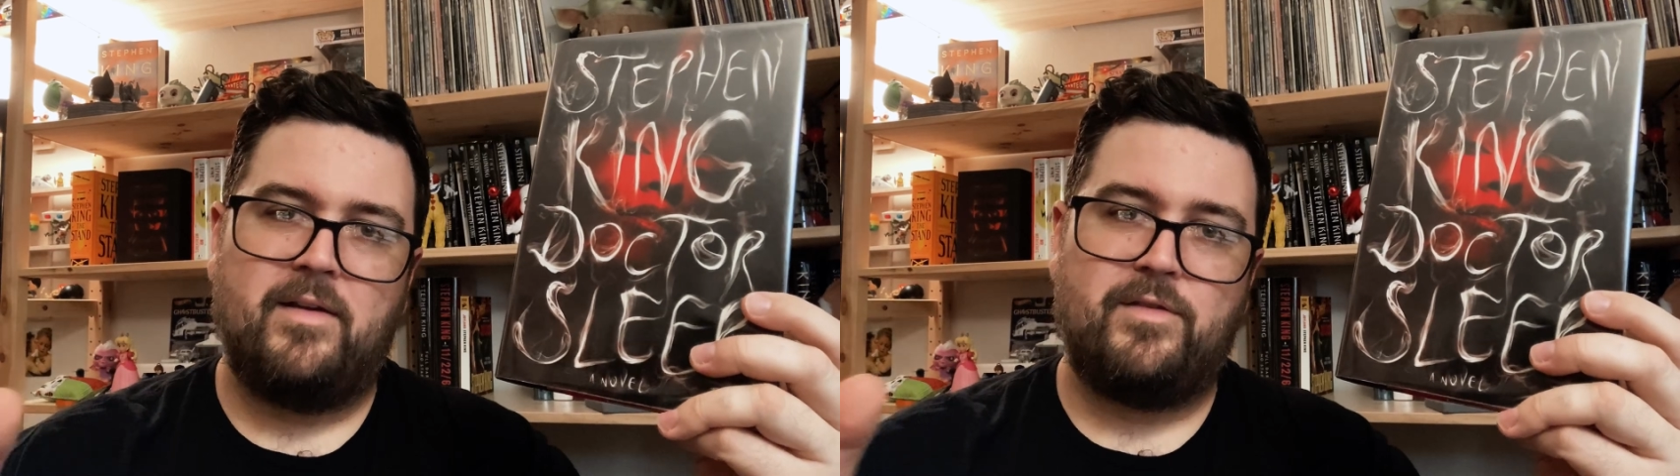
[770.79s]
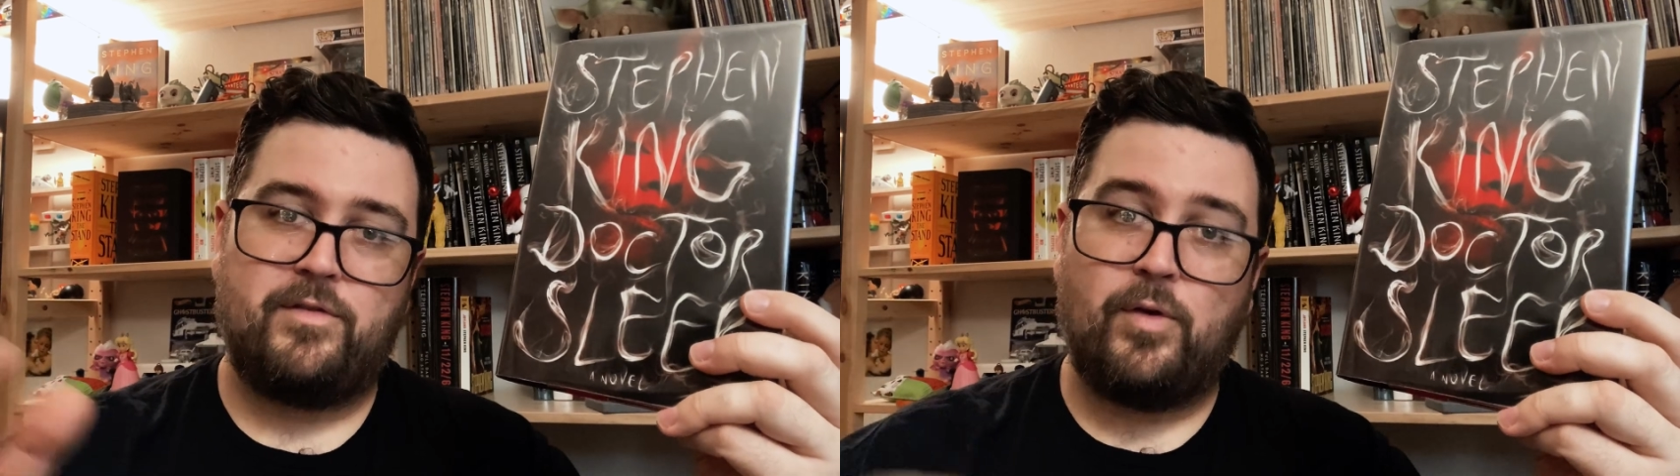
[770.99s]

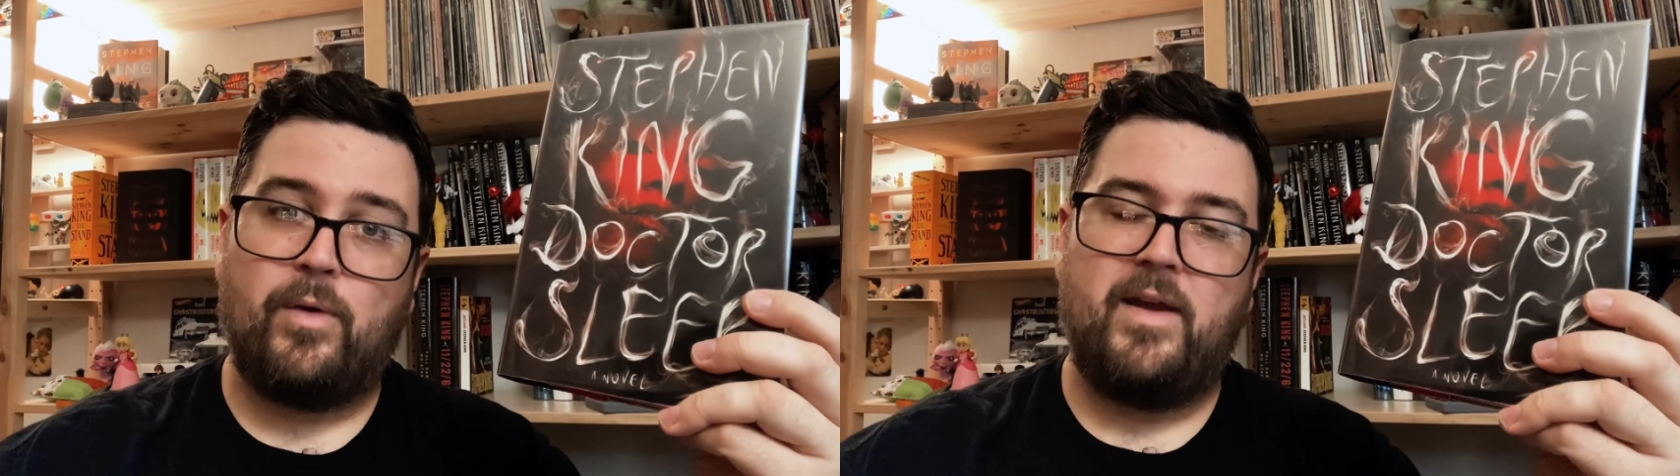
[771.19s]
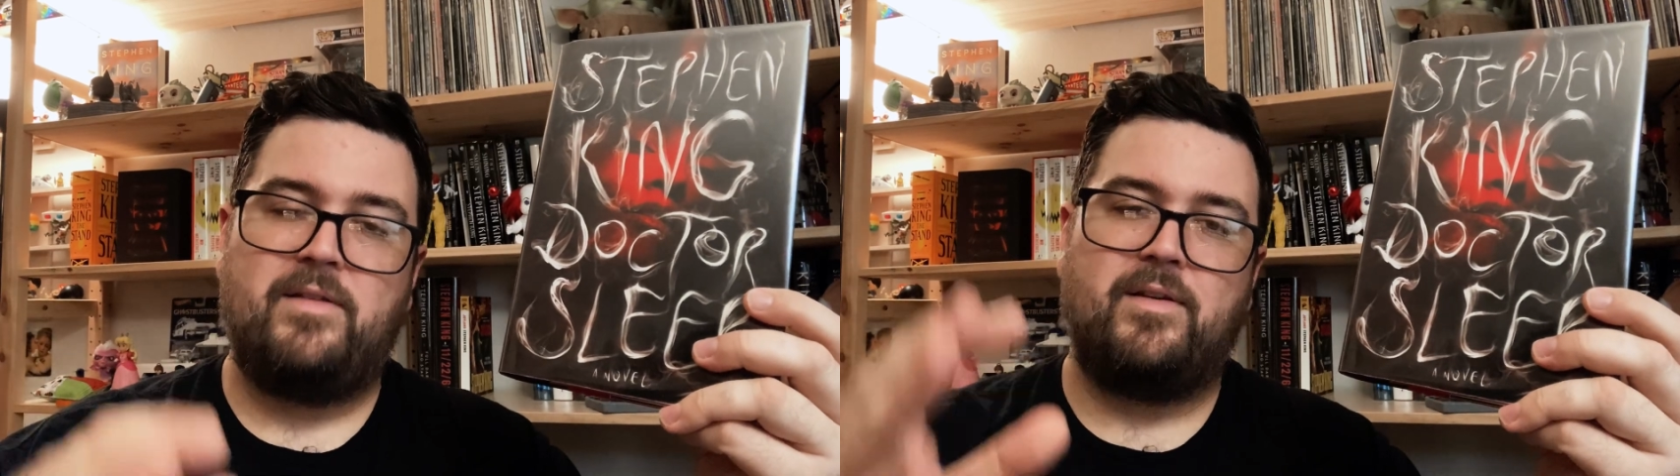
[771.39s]

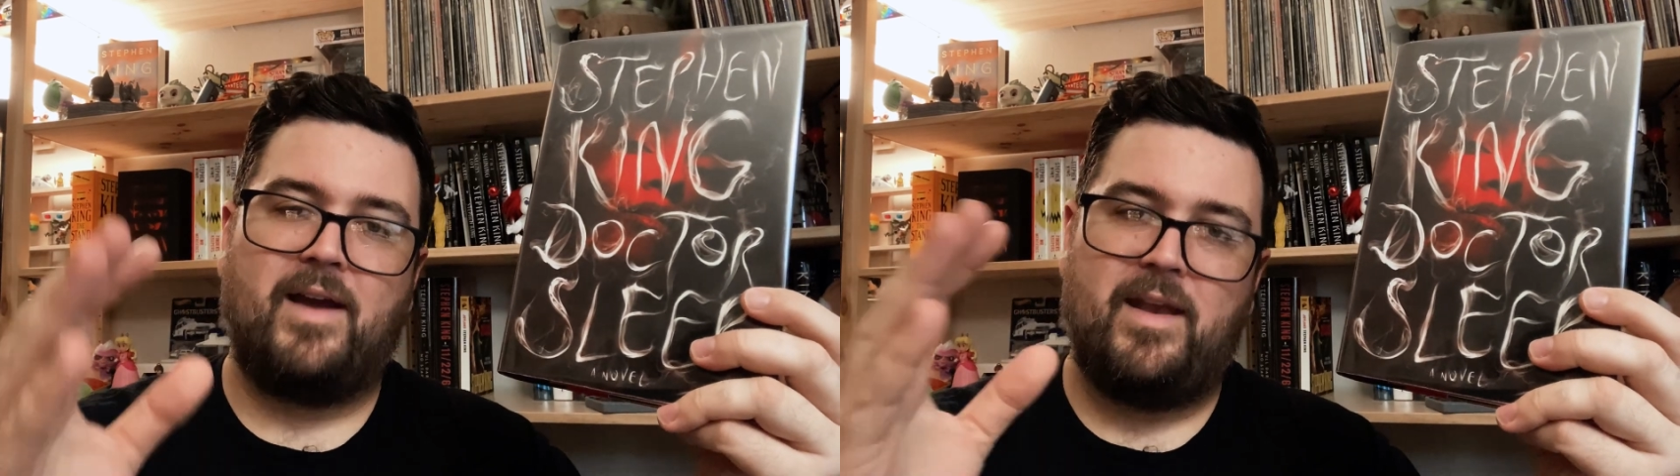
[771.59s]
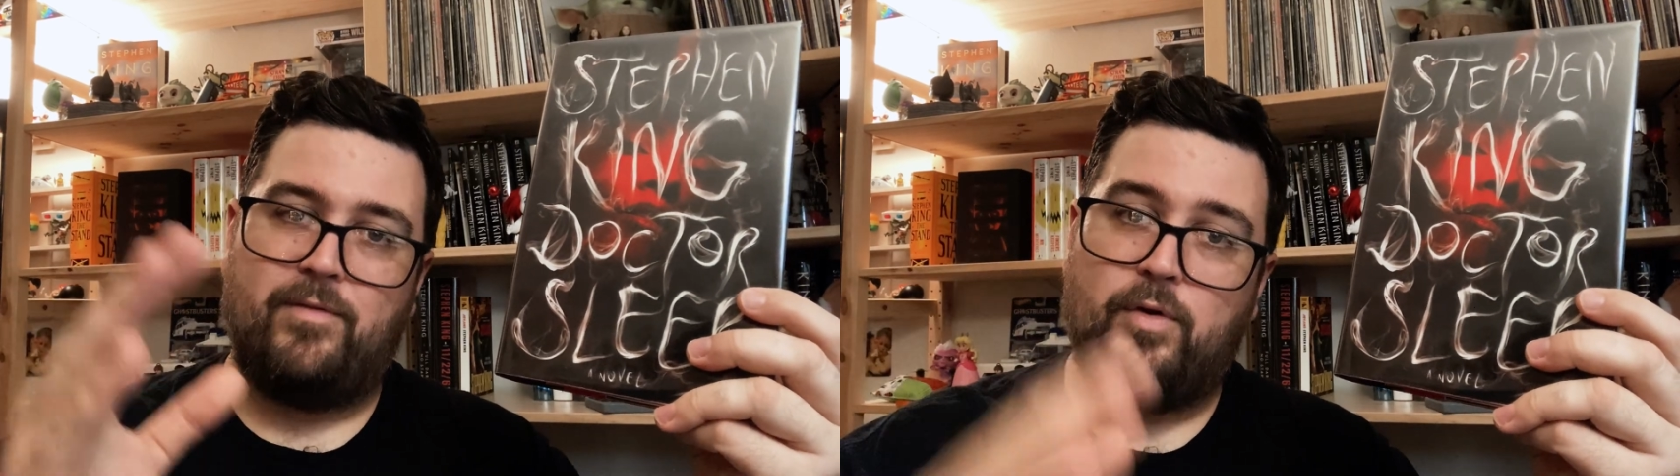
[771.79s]
story to
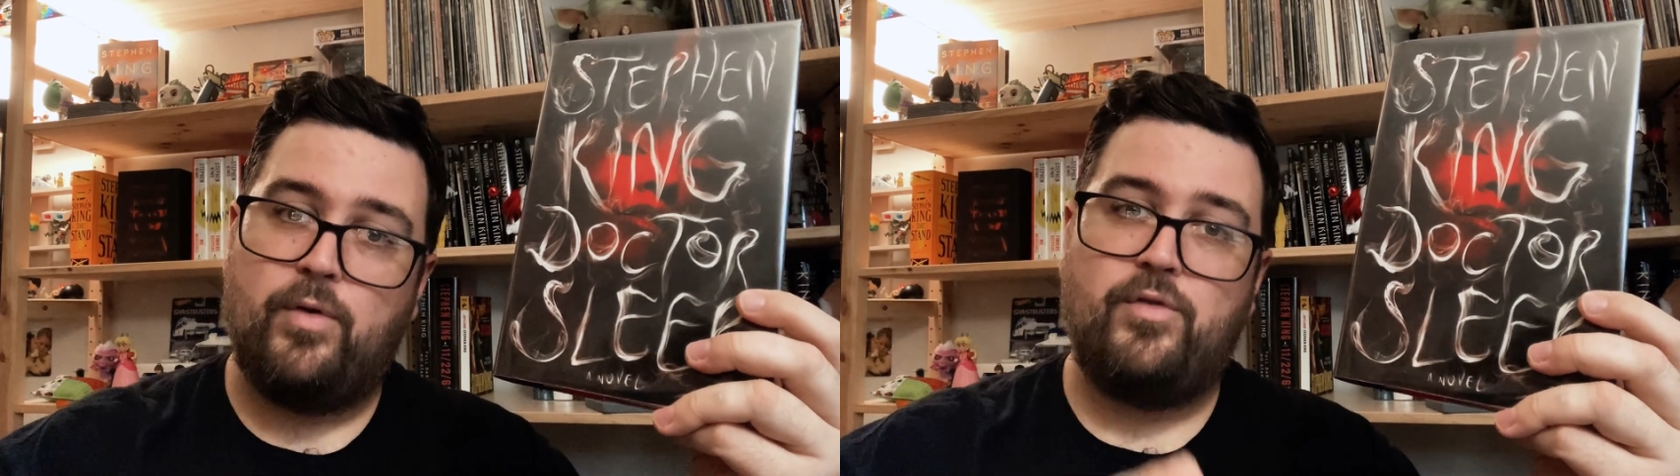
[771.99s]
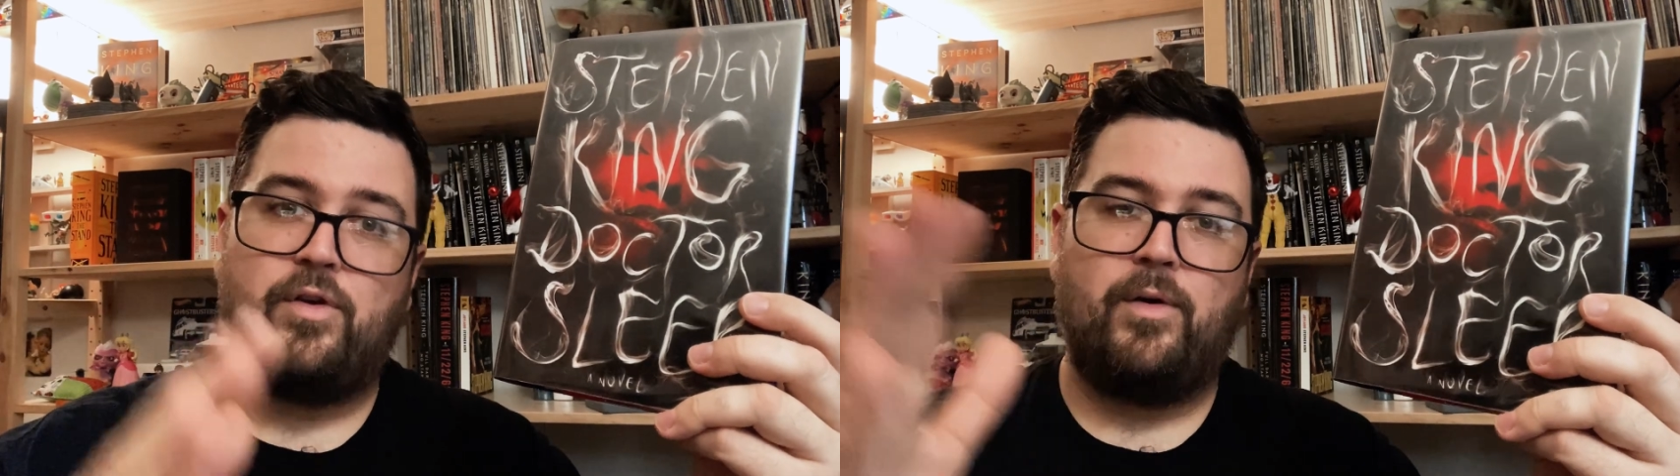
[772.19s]
kind of
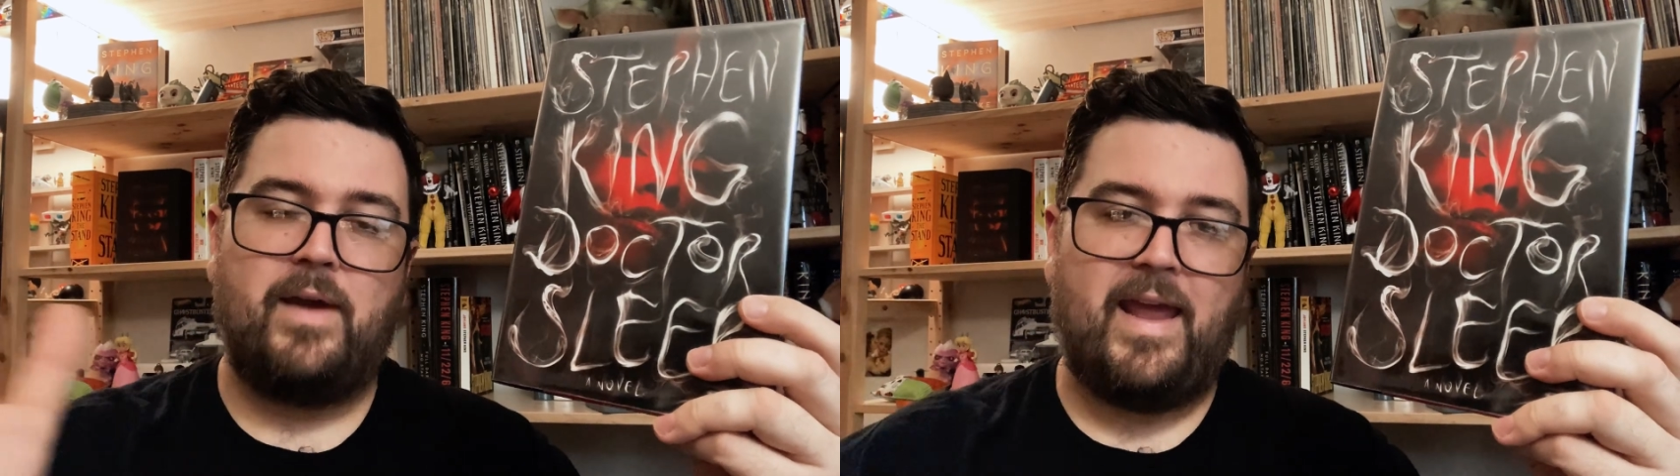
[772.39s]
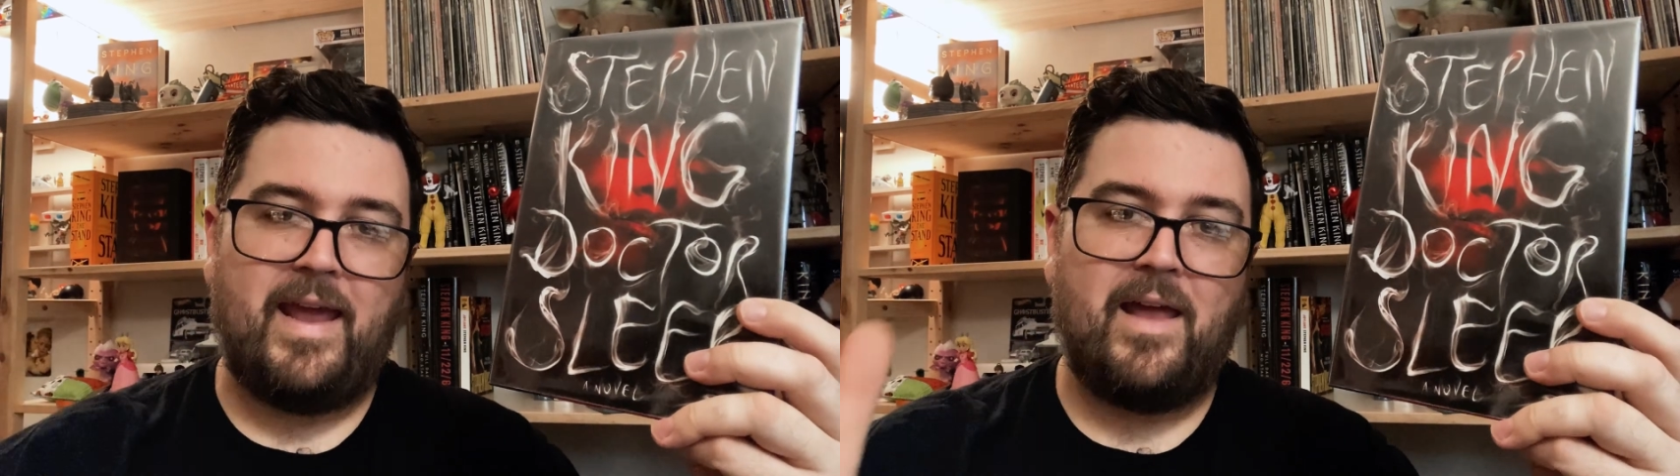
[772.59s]
Cujo
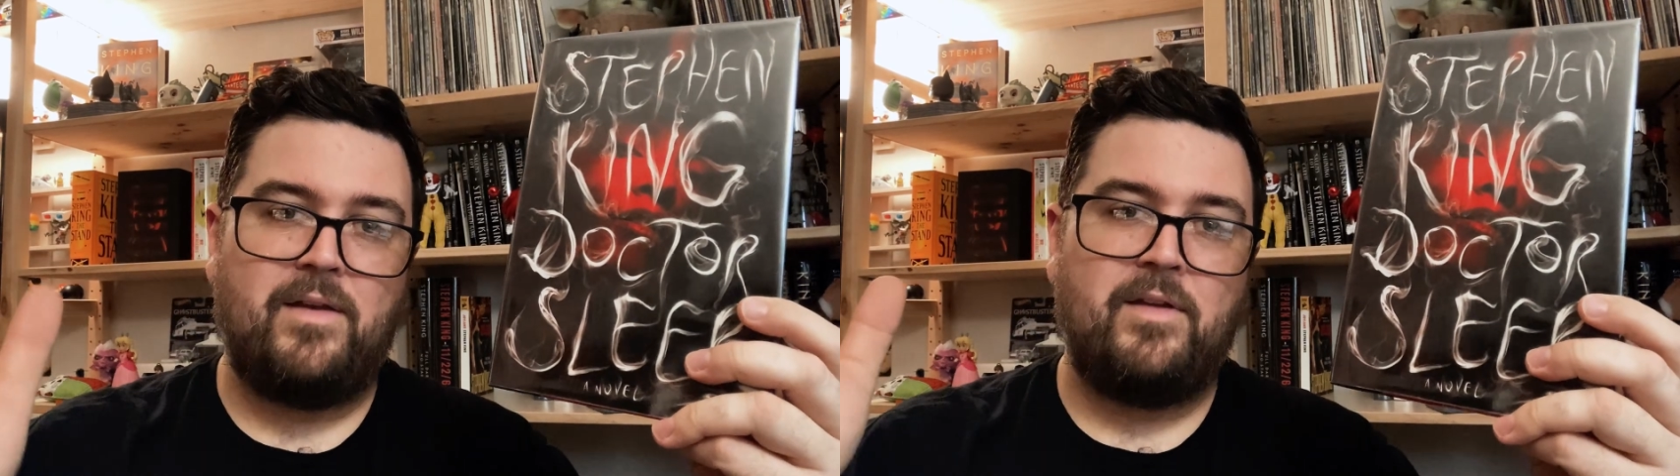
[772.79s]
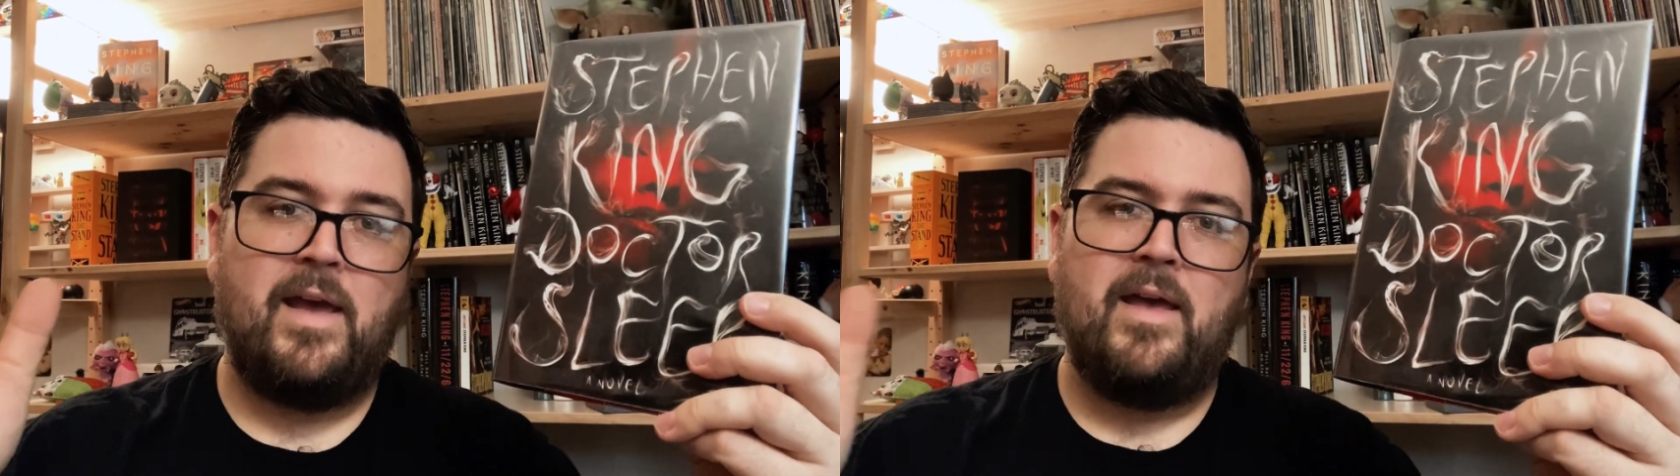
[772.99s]
and